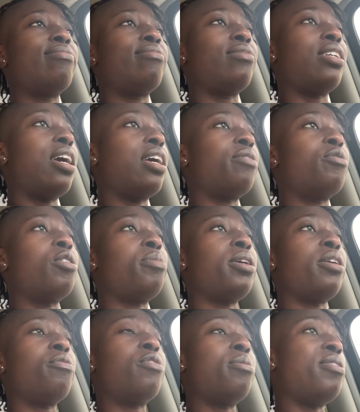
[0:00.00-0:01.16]
And
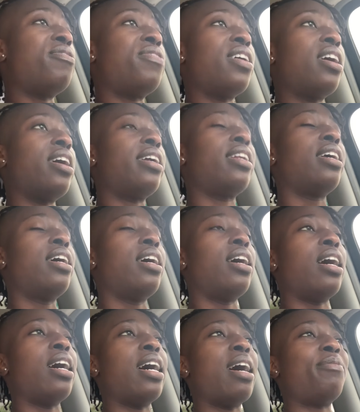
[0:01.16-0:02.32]
we'll be fine.
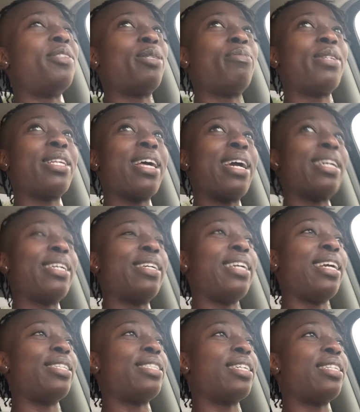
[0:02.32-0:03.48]
I've just been like
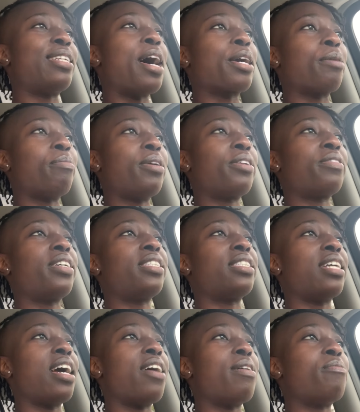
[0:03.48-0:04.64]
into documentaries
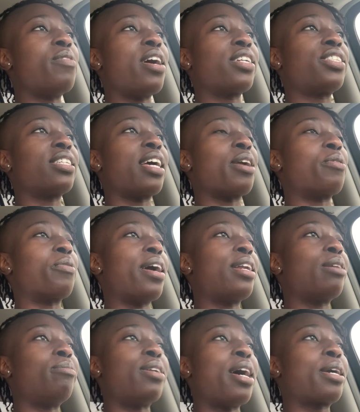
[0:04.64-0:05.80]
now. I'm watching like
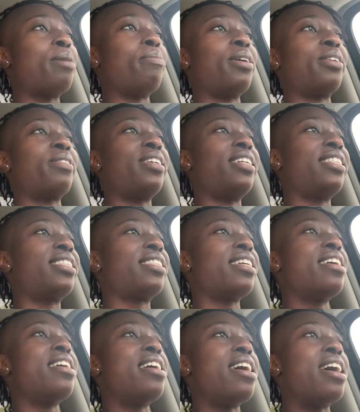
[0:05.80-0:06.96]
random documentaries
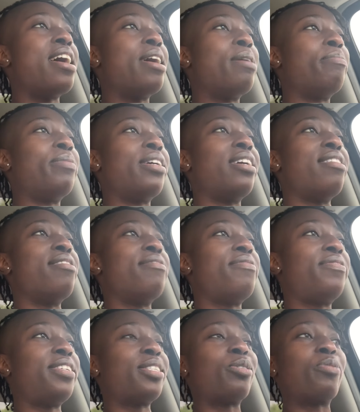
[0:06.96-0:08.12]

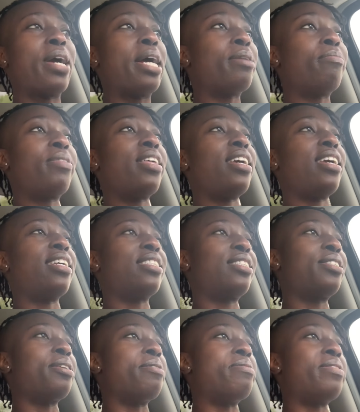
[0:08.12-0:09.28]
of just random things.
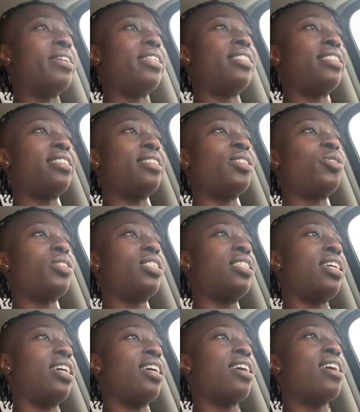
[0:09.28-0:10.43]
So it's just
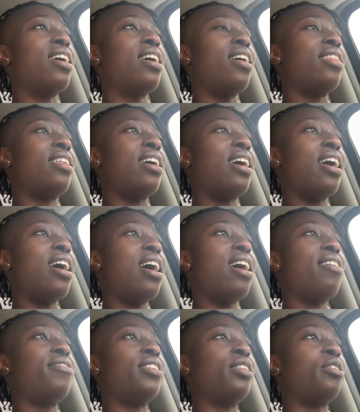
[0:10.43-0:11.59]
interesting that I
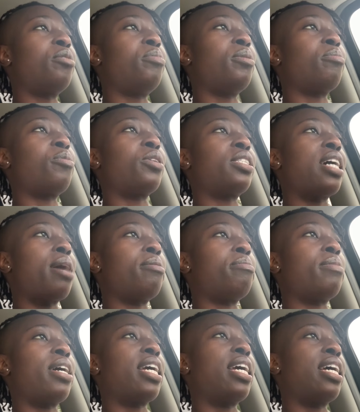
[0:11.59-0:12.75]
have a little bit more time in
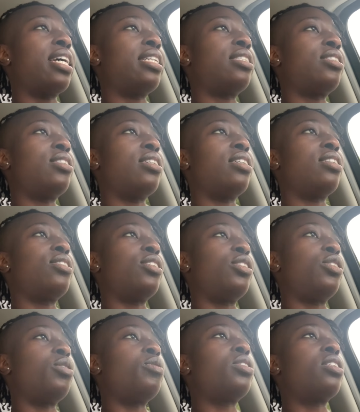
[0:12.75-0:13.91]
my hands to
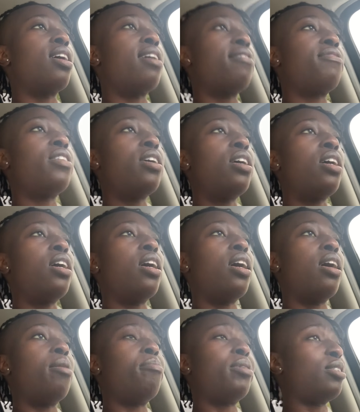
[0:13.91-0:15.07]
do stuff.
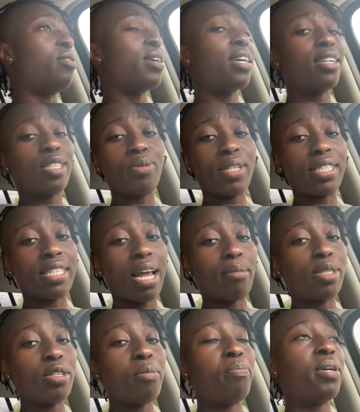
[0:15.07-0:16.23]
But don't get it twisted. I'm
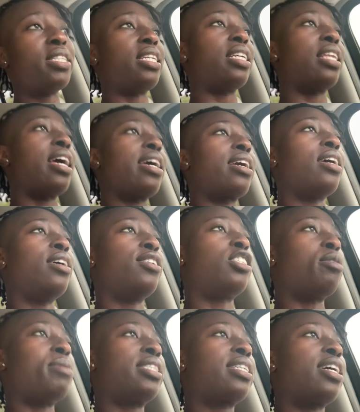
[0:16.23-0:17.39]
still busy.
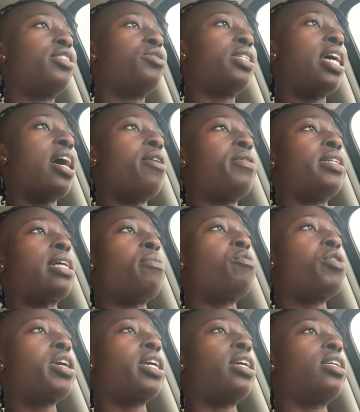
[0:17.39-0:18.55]
So my schedule now is I'm
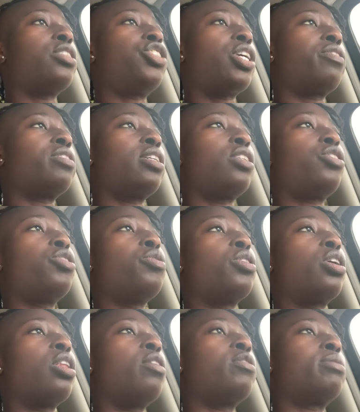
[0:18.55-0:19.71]
working generally 2 to
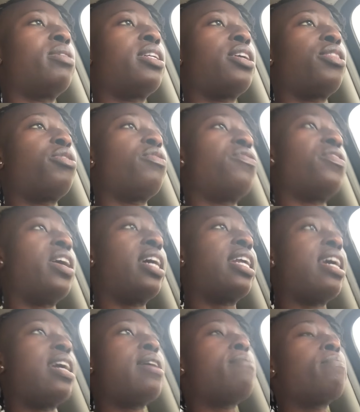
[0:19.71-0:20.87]
close Monday through
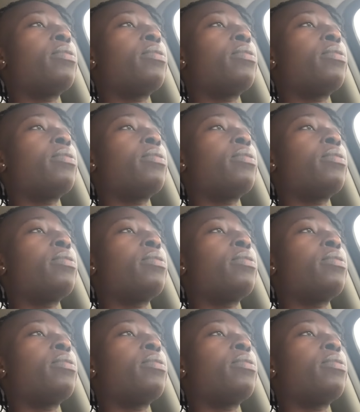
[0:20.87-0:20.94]
Friday,